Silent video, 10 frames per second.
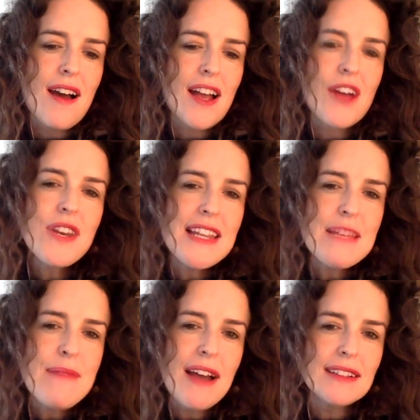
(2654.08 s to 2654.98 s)
I got an
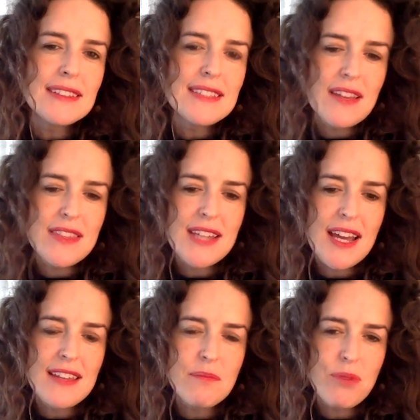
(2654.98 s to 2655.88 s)
email the other
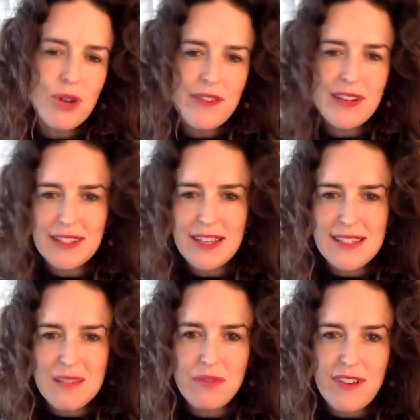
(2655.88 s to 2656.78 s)
day that perfectly
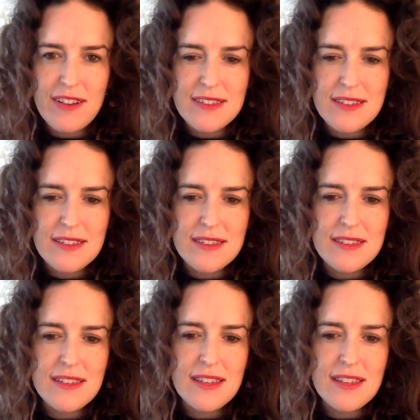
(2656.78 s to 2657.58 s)
exemplifies this.